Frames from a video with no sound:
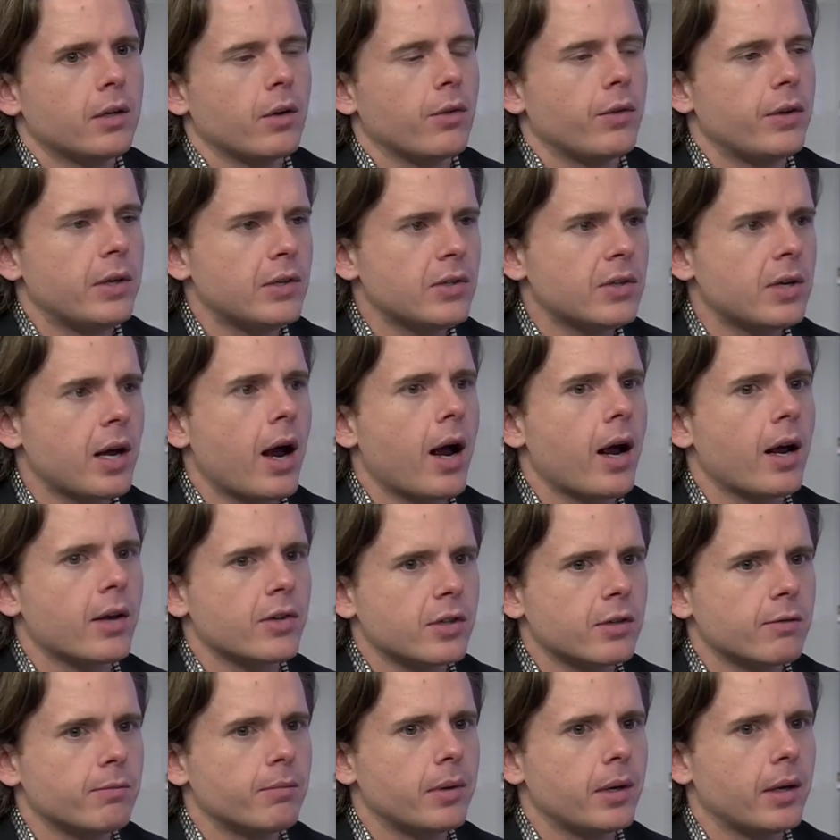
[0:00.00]
you know these
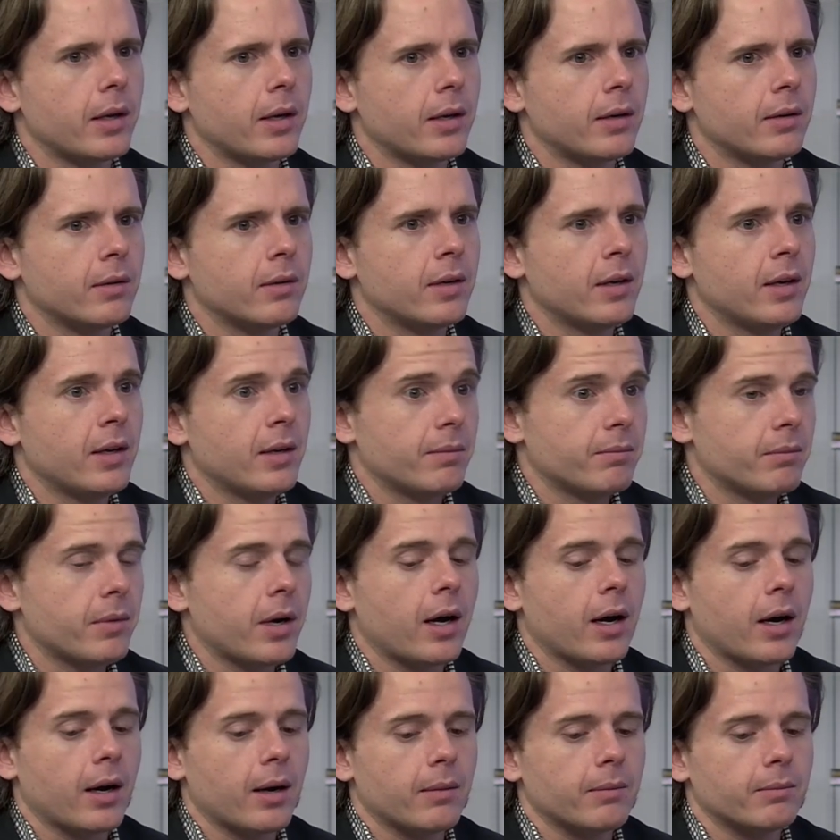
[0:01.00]
guys have been
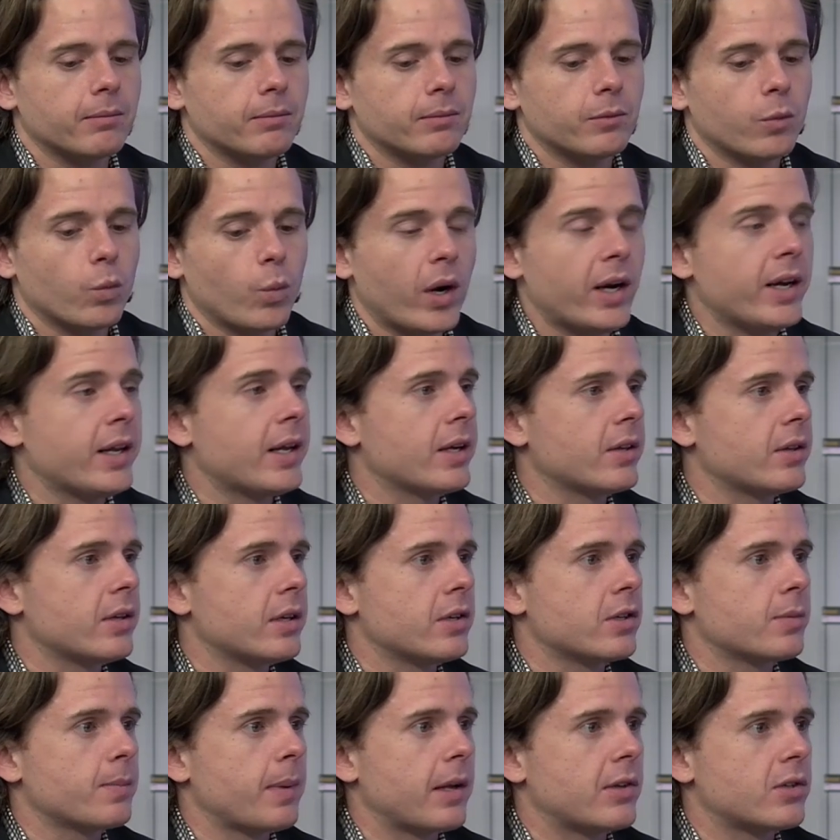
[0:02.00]
um, winning at
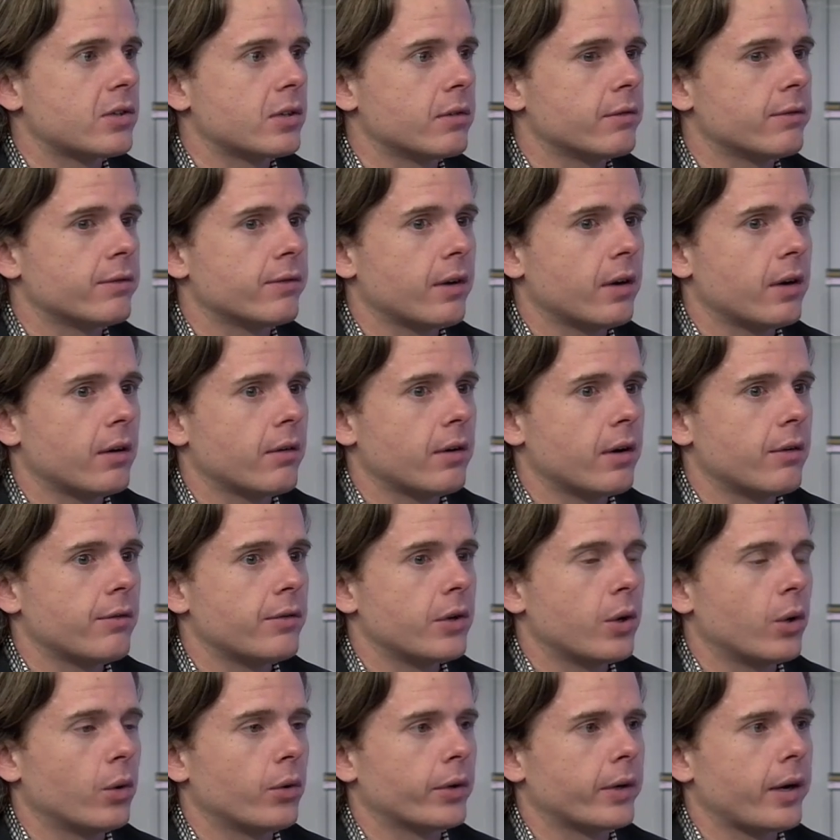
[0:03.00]
the expense of, of,
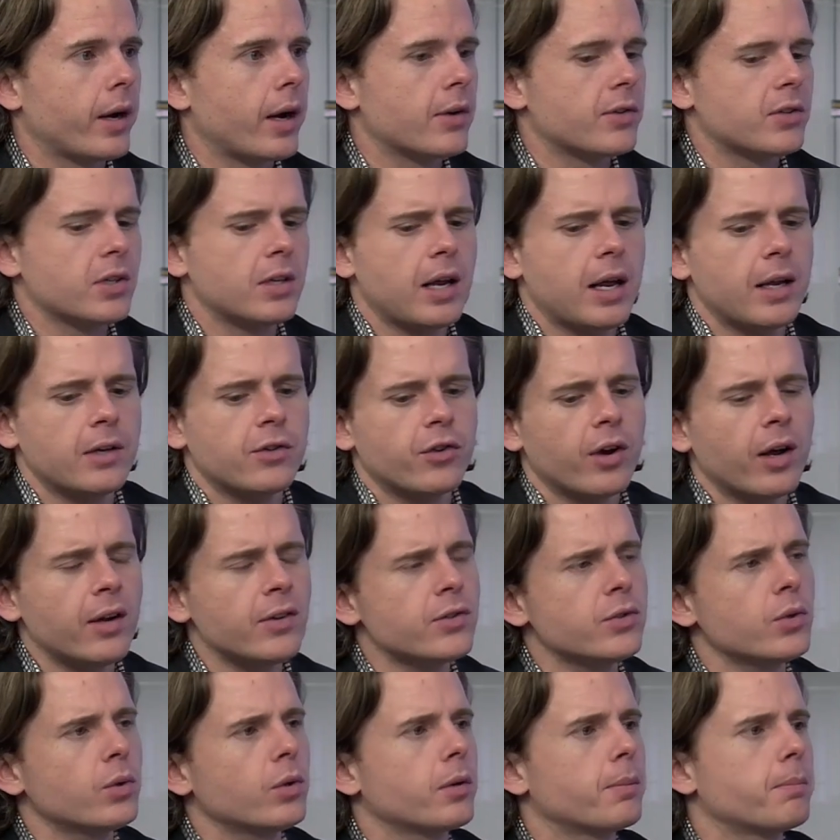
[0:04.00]
of, the older guys. And, and
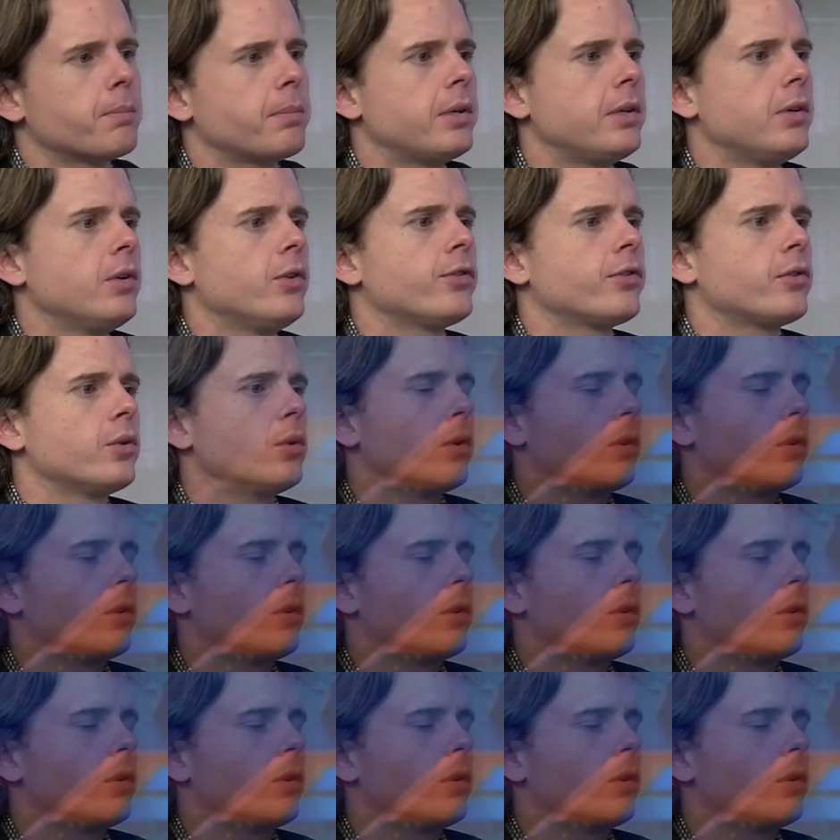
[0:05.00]
Jon Stewart appeals